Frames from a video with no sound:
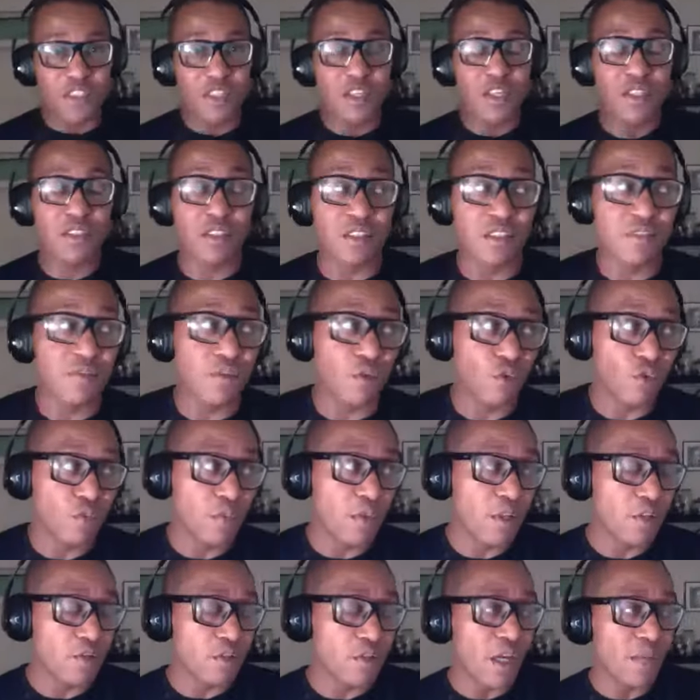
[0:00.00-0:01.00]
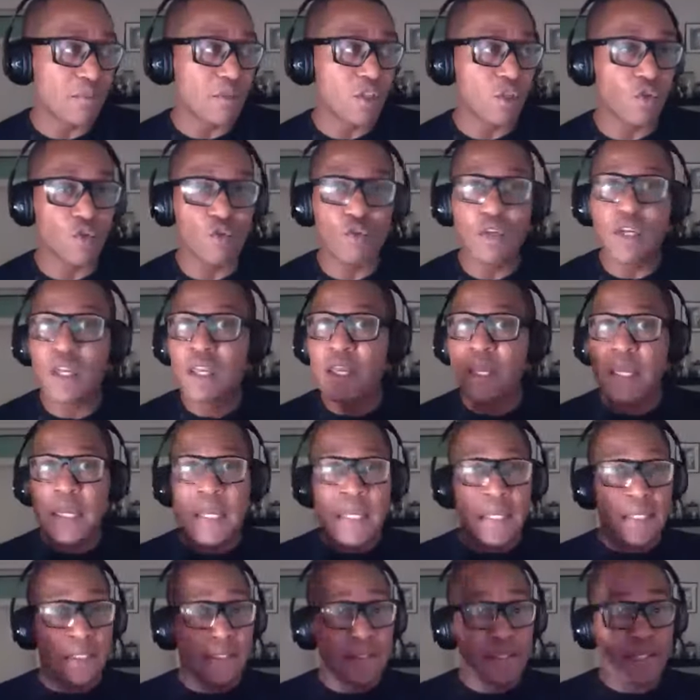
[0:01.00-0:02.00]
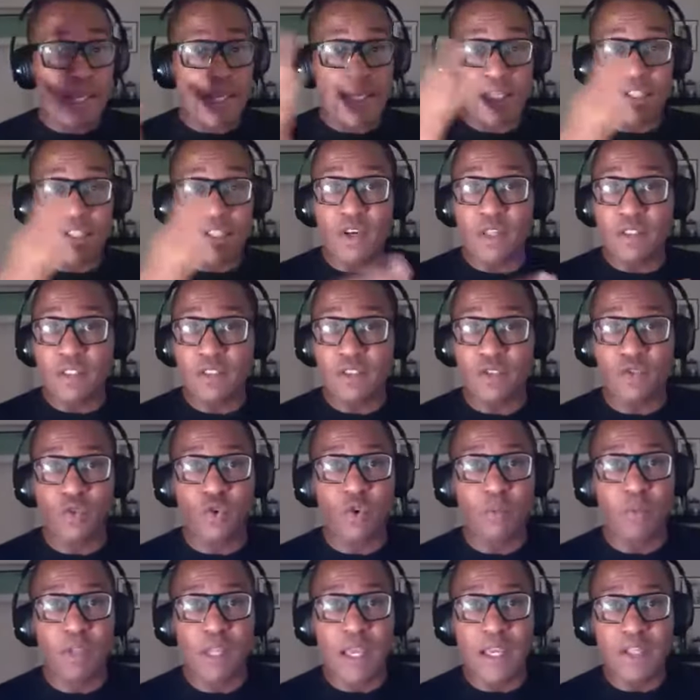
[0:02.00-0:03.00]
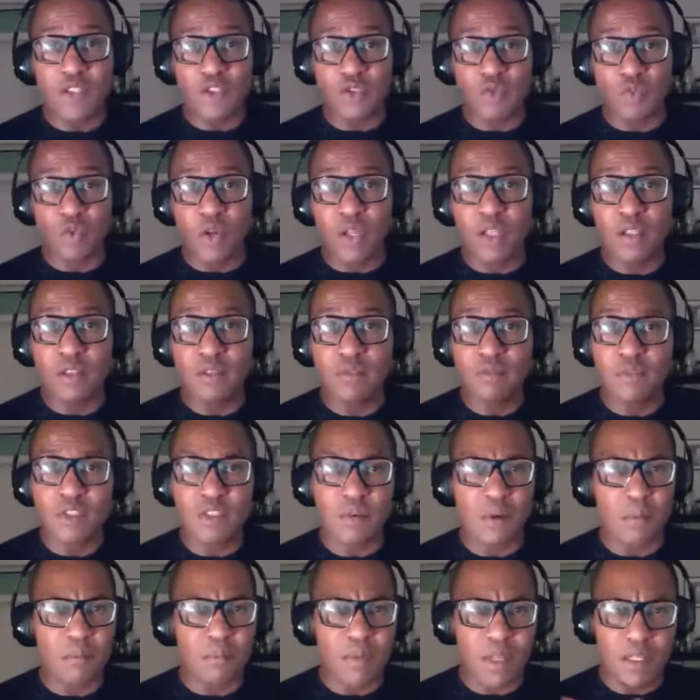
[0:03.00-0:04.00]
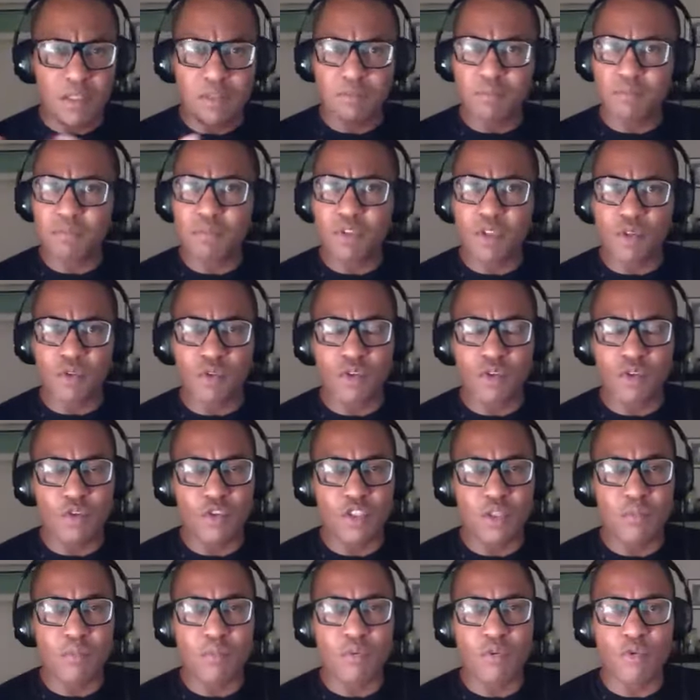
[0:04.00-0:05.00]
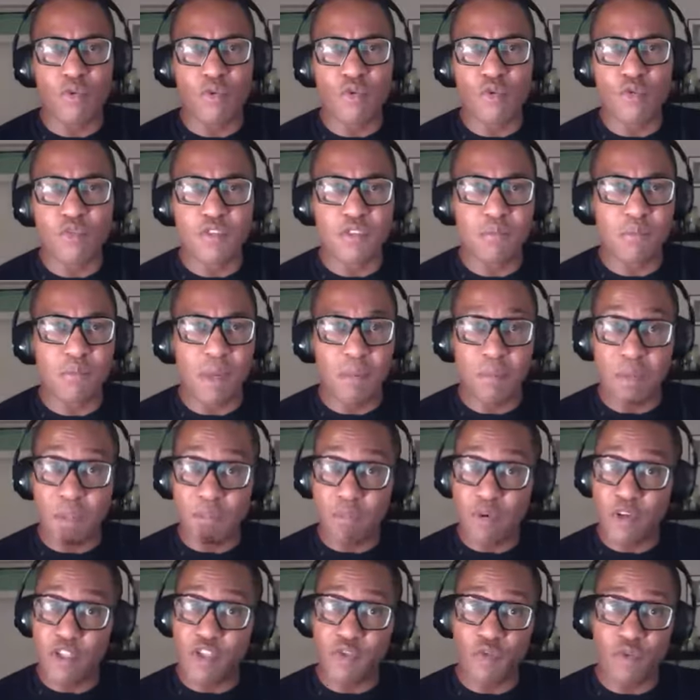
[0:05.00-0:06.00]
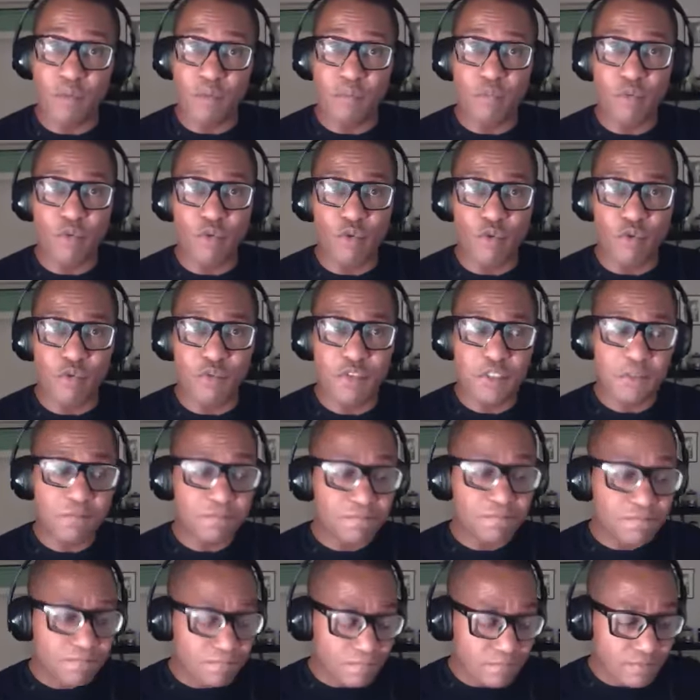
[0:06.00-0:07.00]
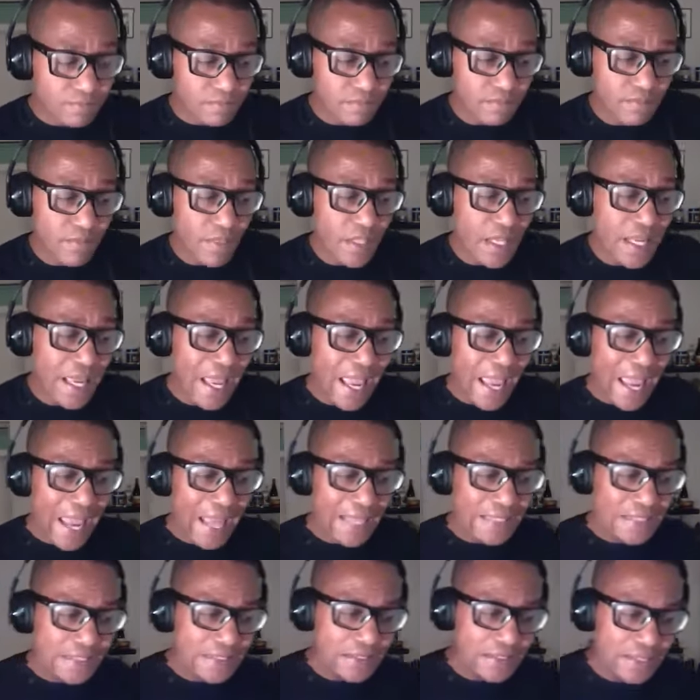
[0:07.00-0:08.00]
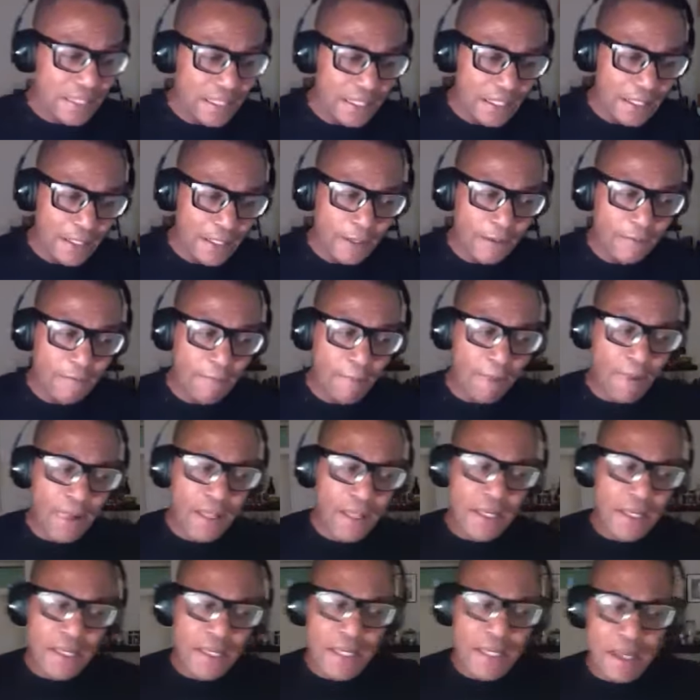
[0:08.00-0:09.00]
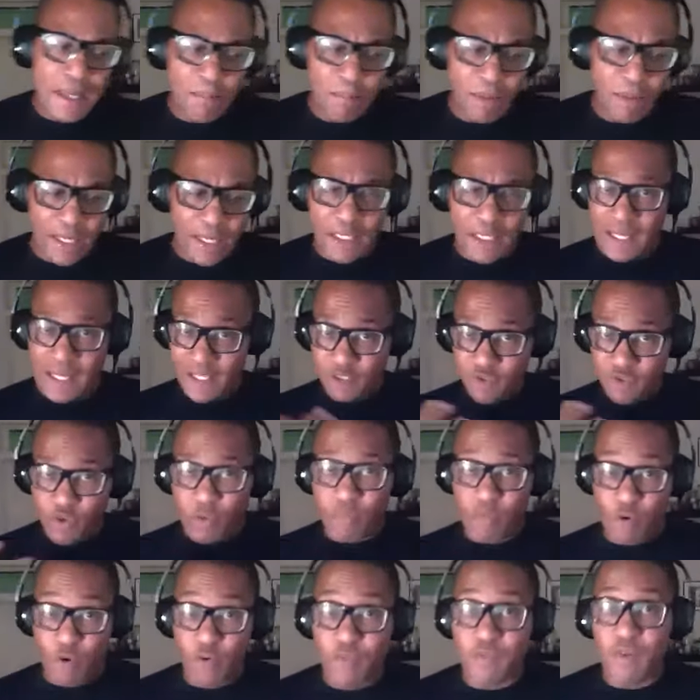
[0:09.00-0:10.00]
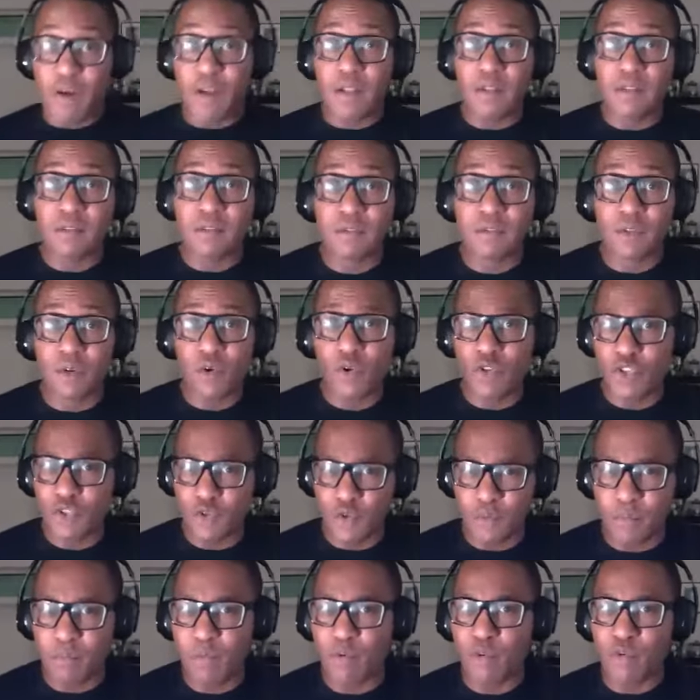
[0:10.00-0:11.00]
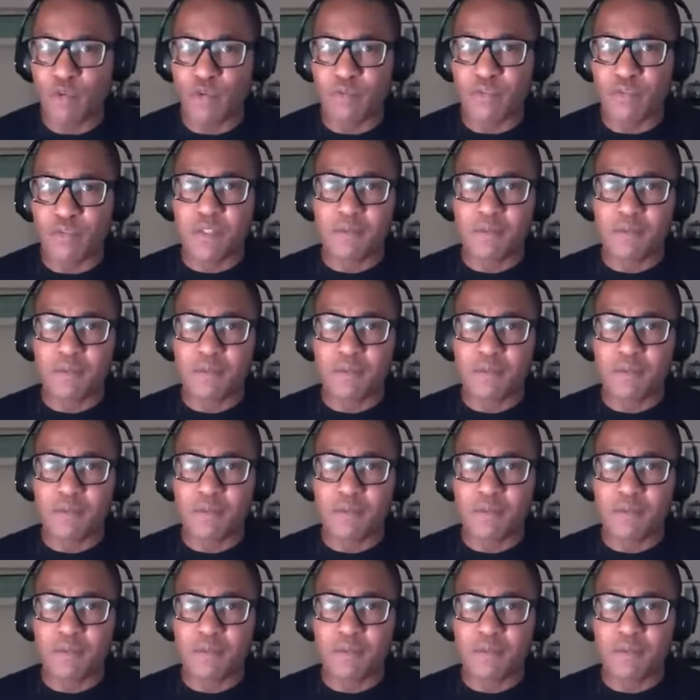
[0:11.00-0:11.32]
to full-blown type 2. They started to normalize as well. So my blood glucose improved, my blood pressure improved, and my cholesterol profile also improved.